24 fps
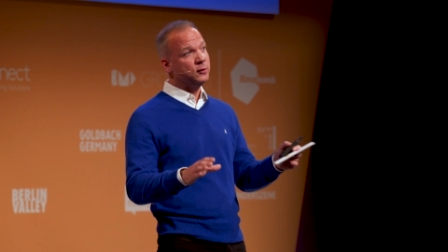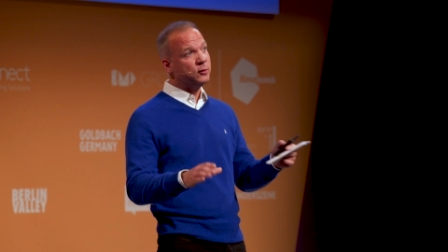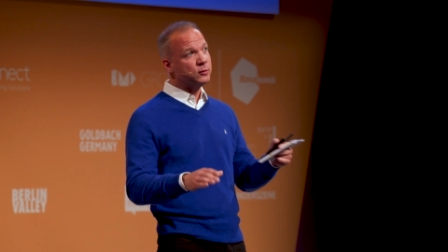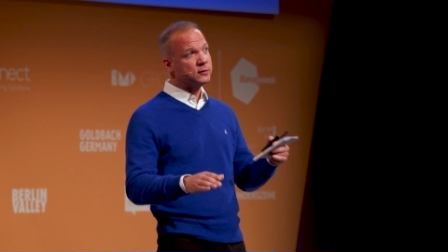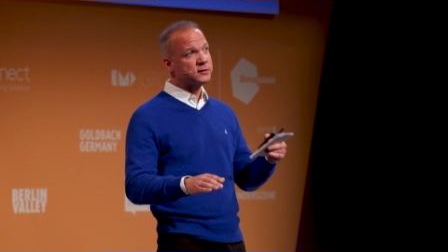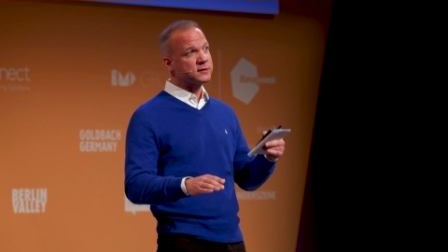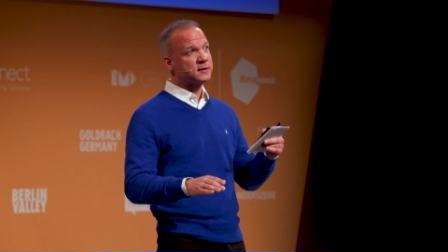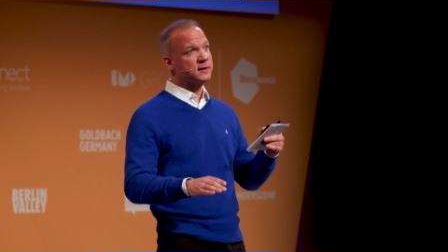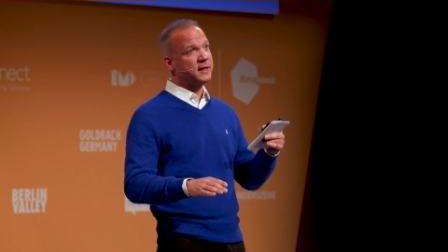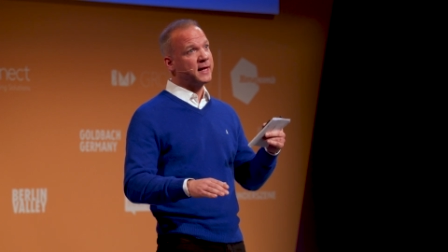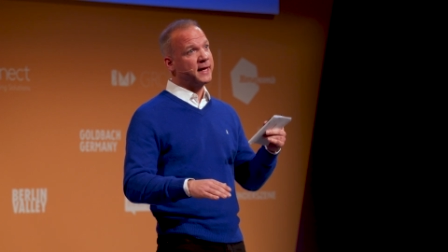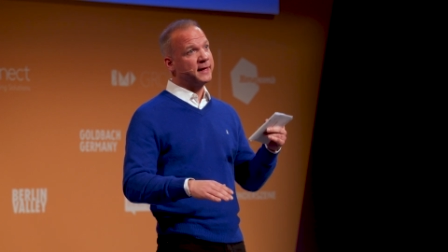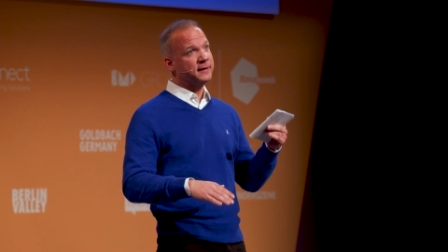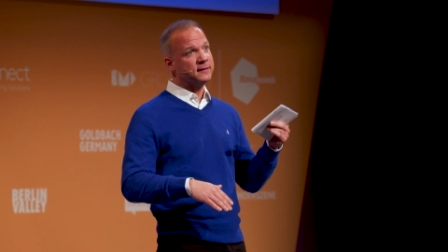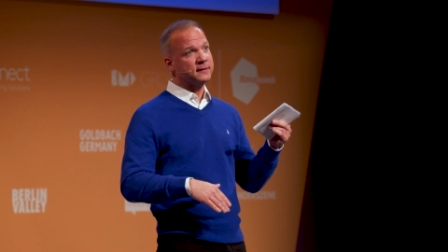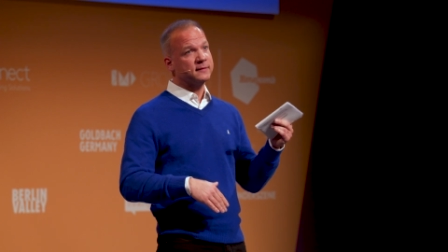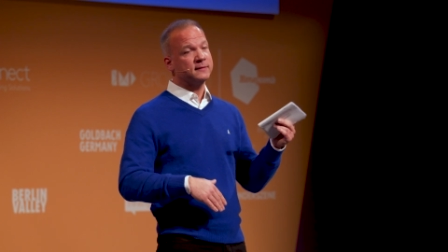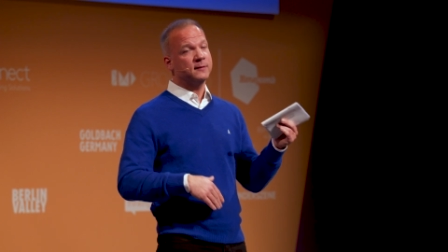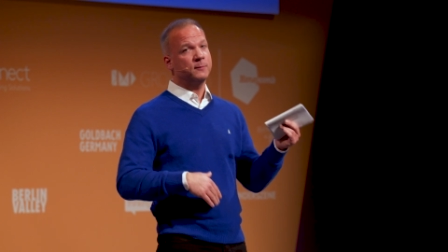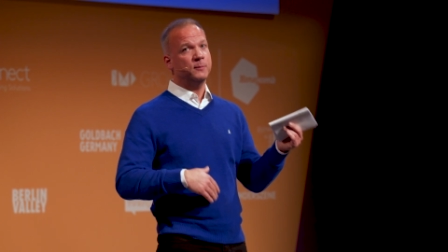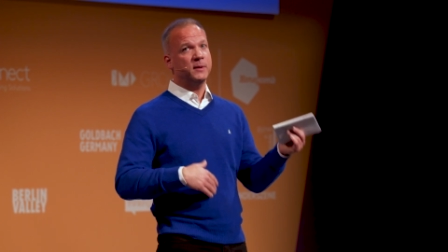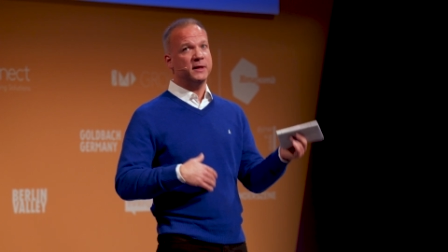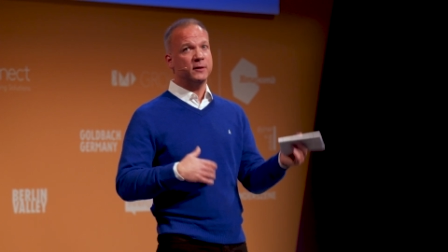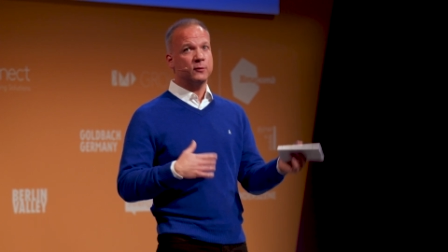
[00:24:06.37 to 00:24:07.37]
looks like
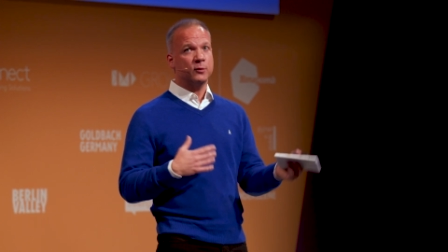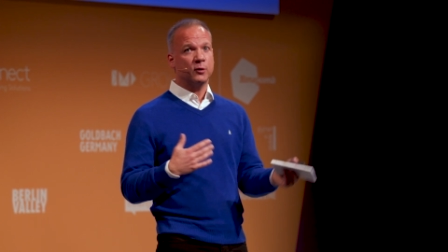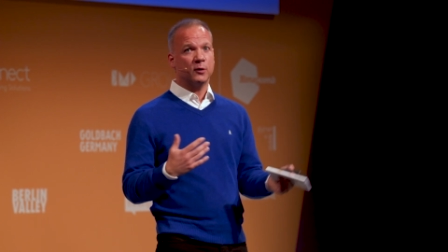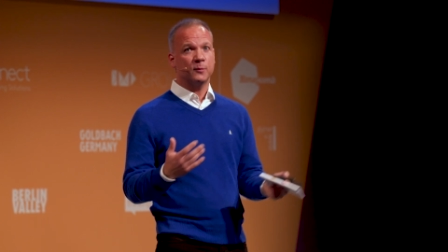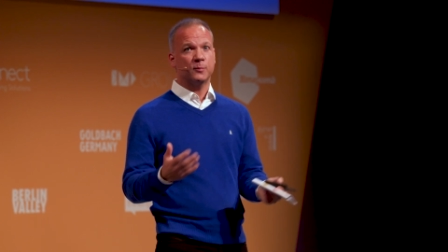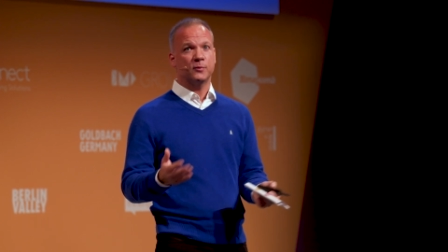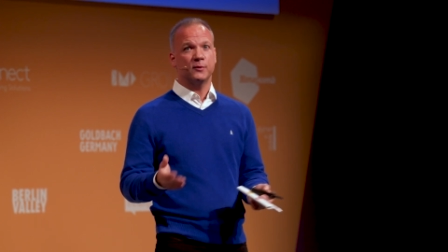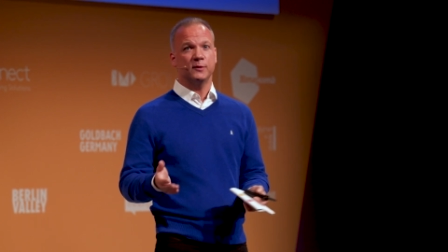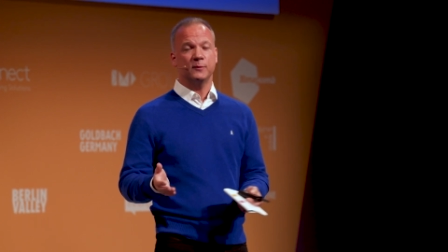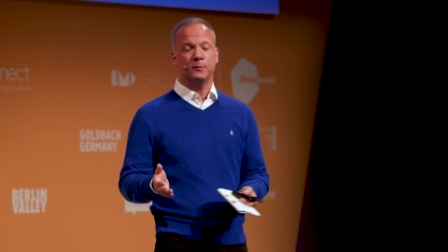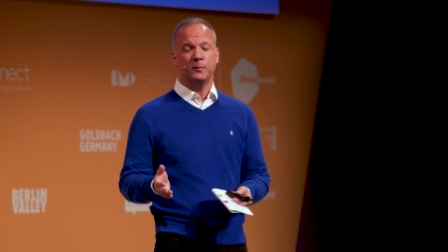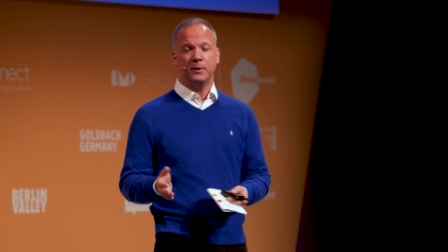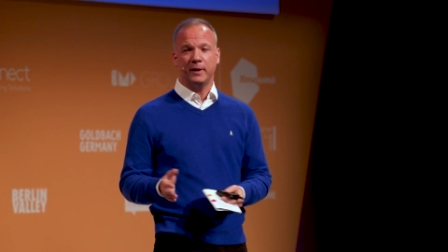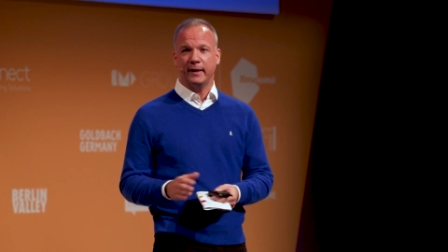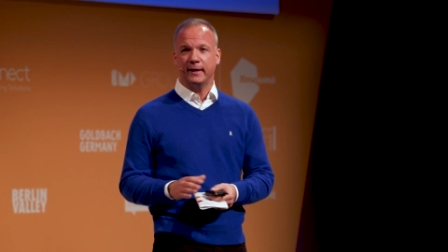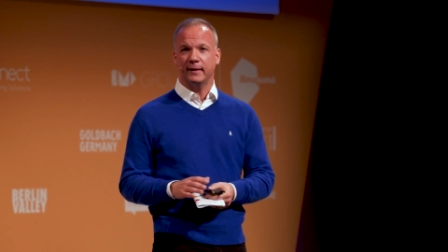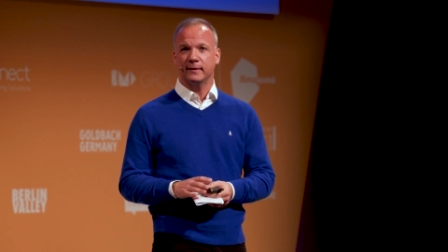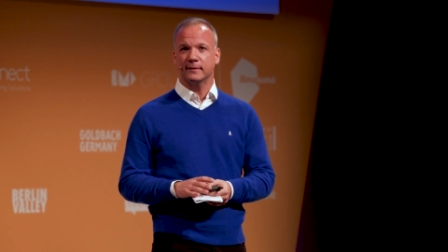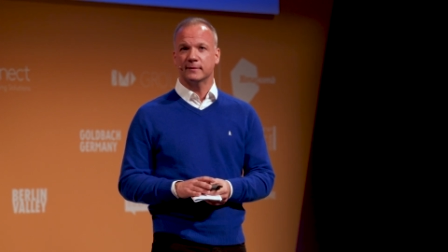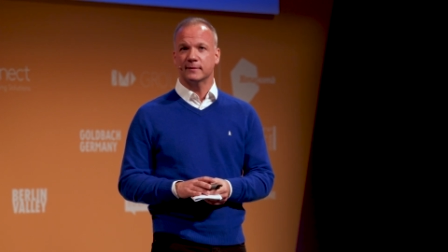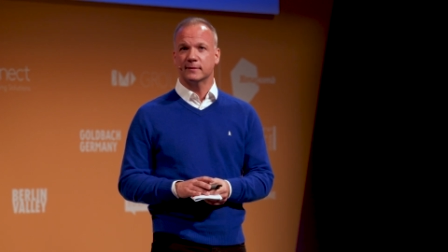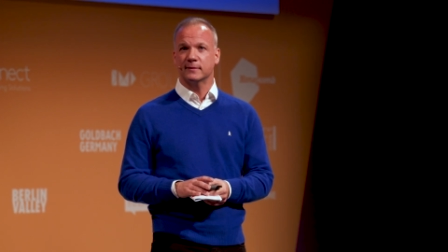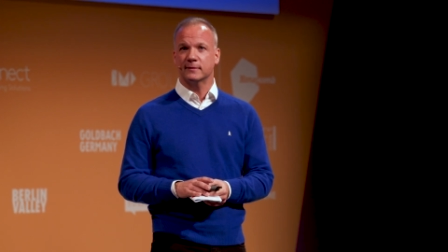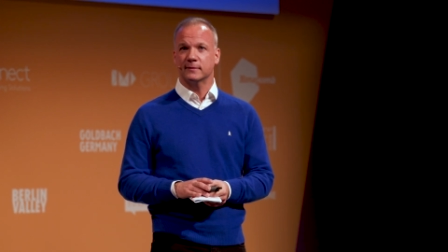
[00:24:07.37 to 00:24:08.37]
that the big corporate
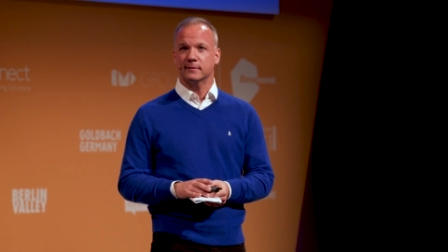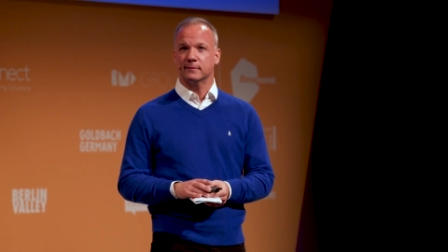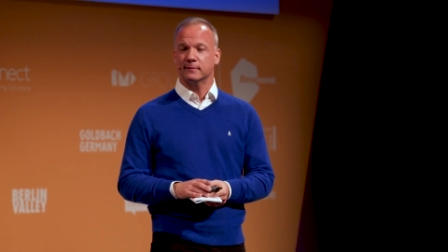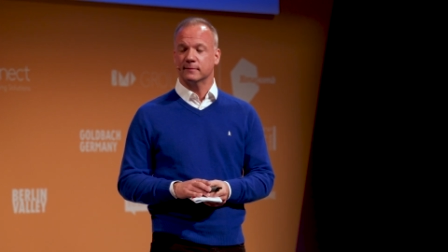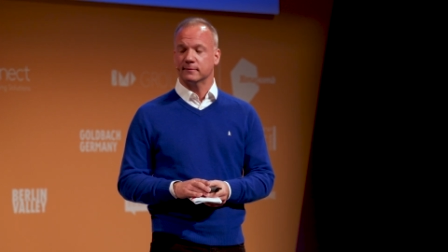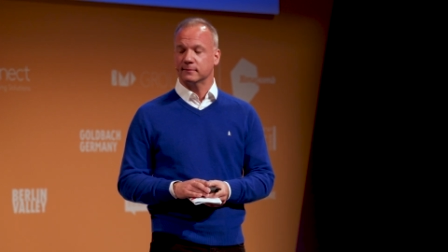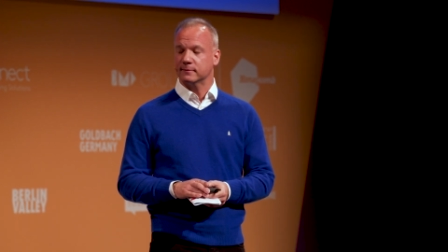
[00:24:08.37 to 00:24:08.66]
players